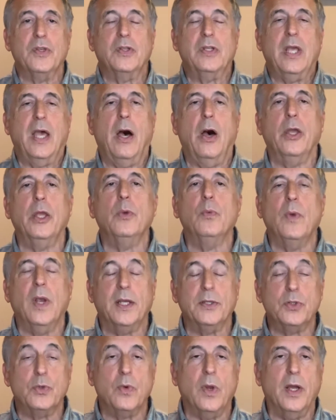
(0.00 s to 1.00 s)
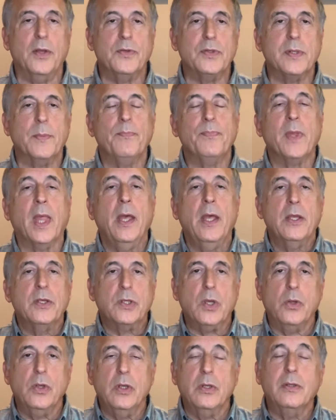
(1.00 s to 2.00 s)
Italian restaurants.
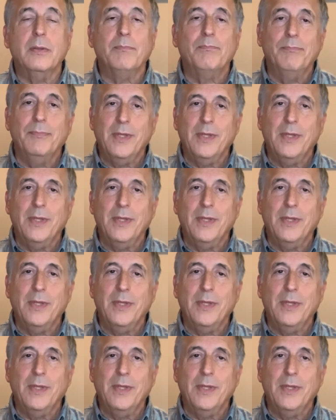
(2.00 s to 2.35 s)
So you'd